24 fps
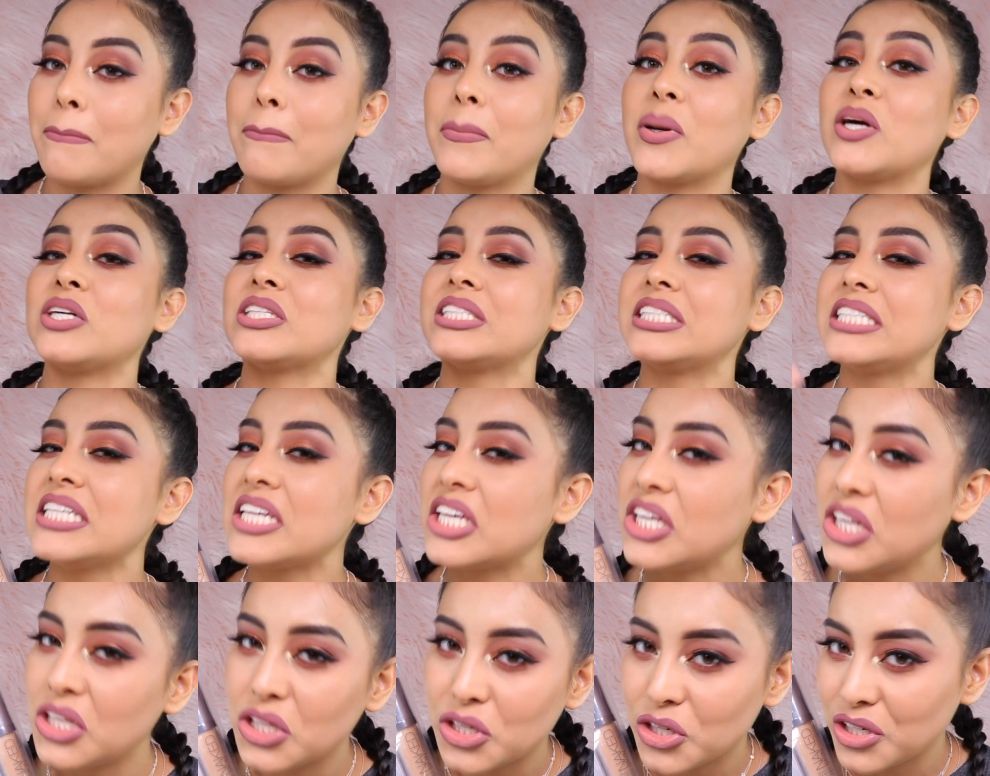
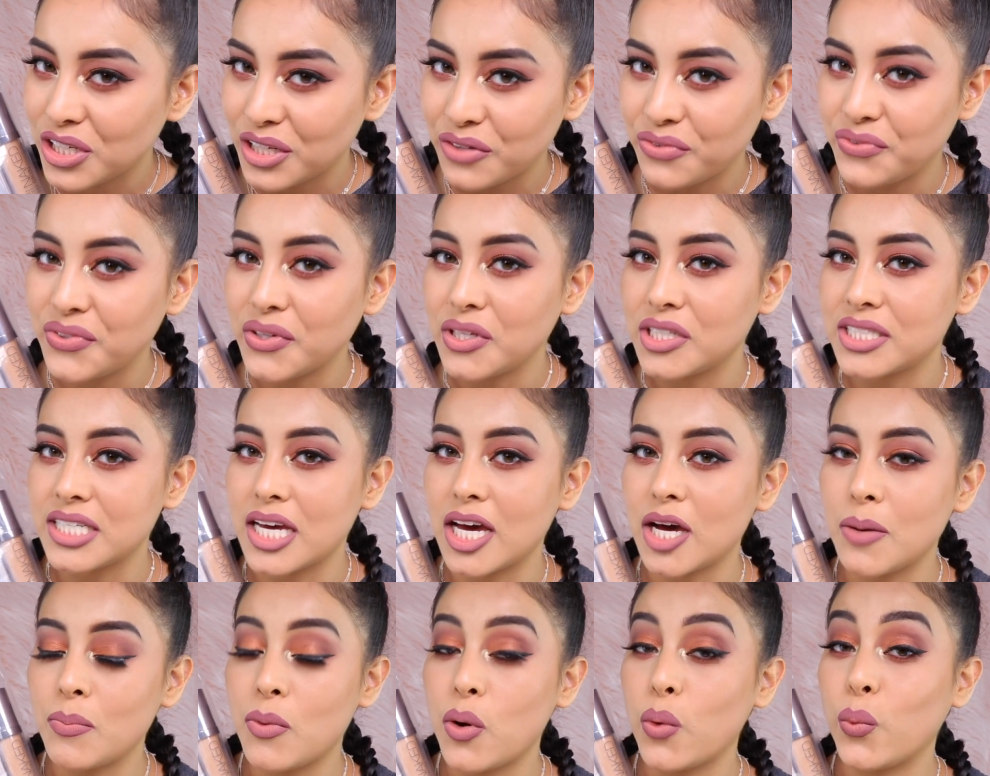particularly filled
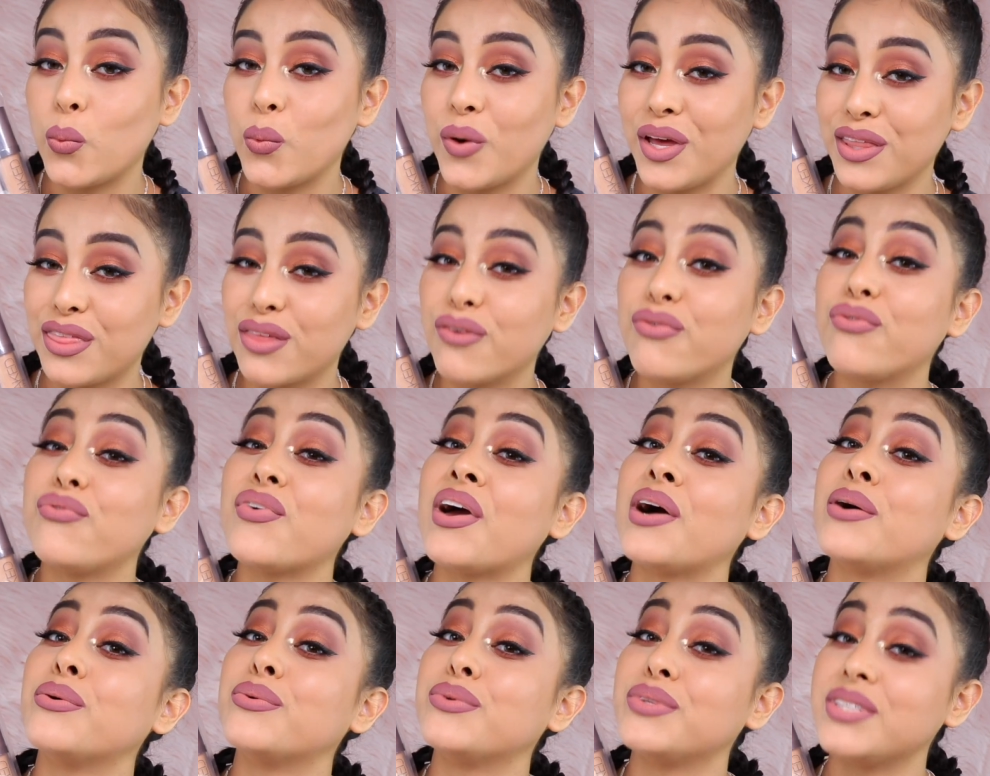up with
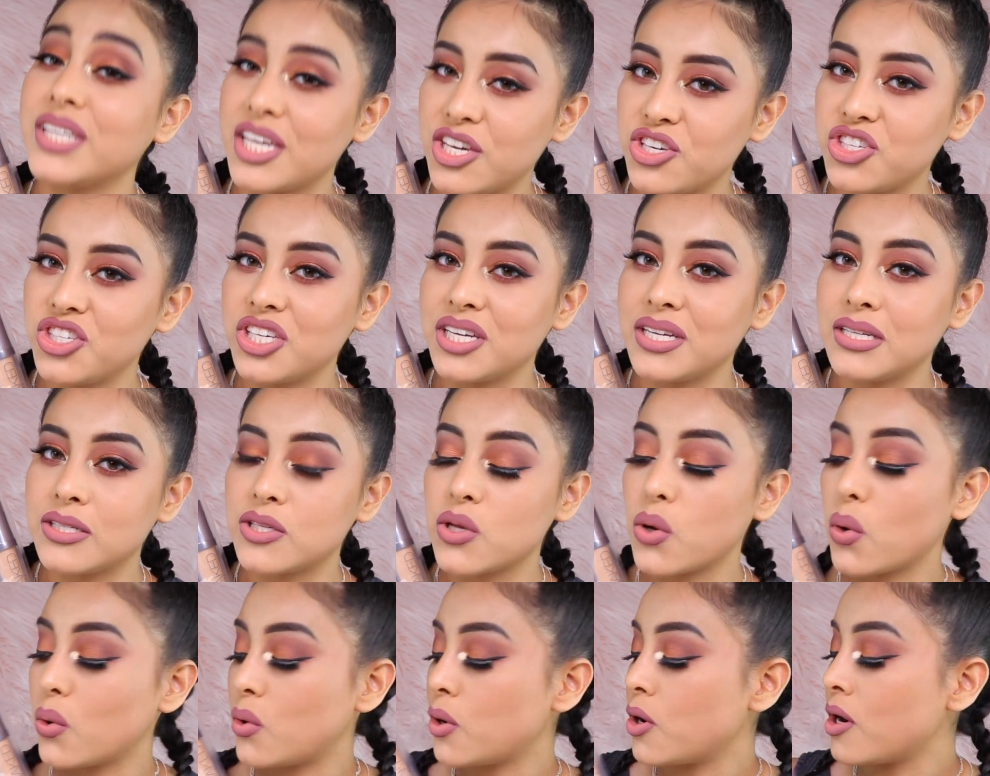
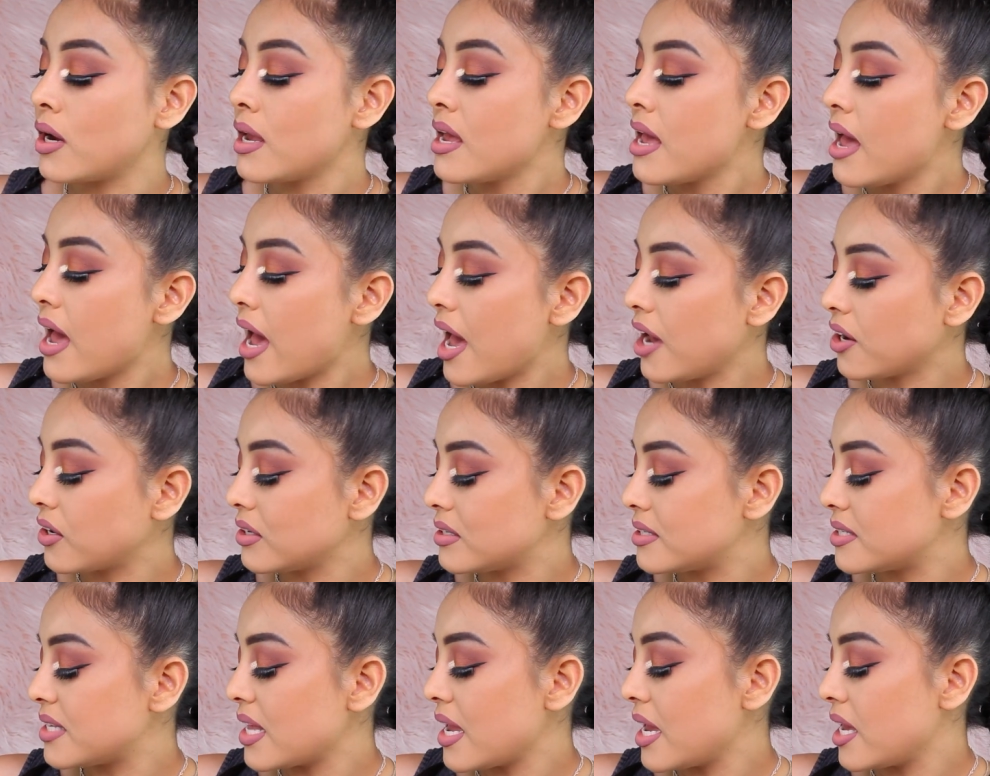foundations, or I
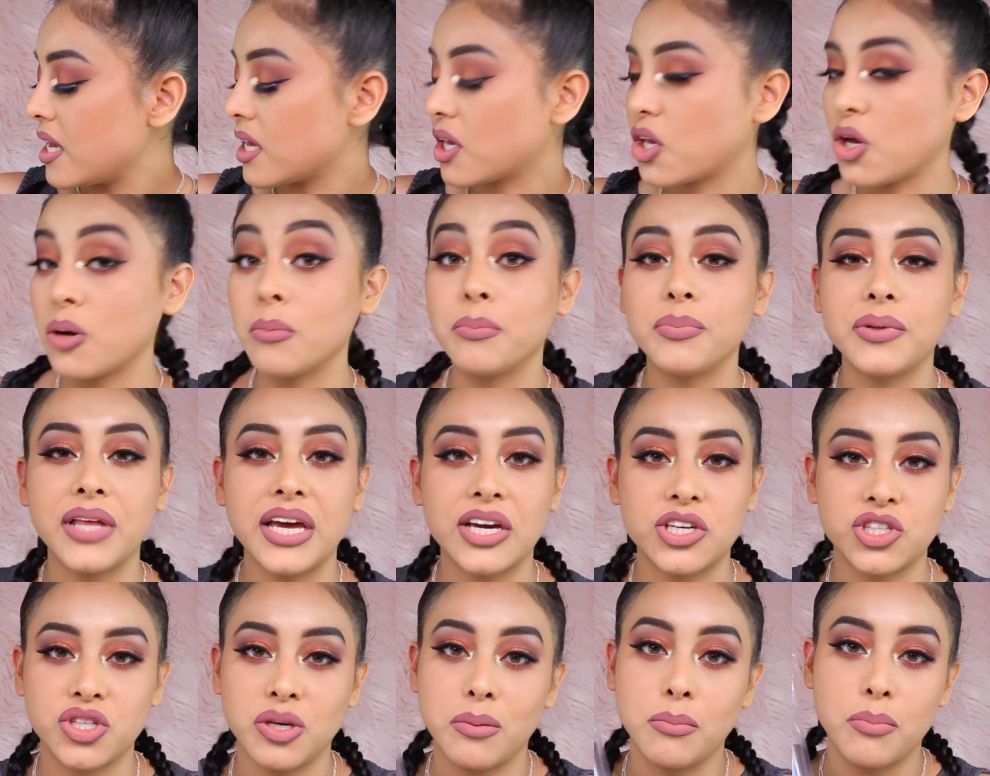could say
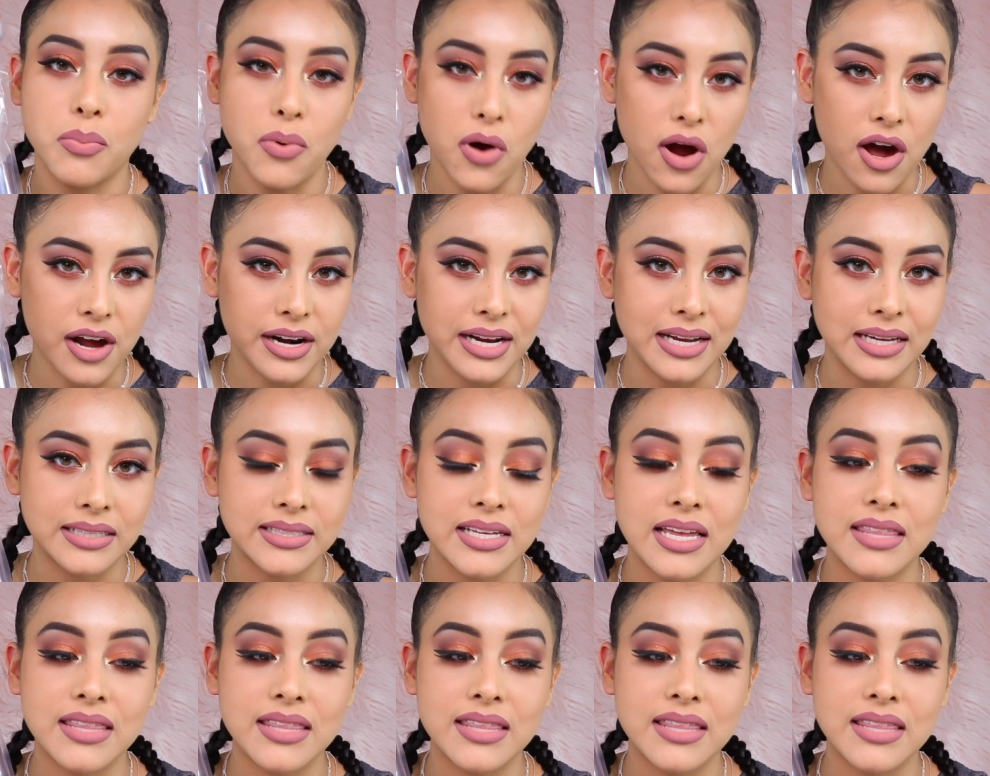complexion products.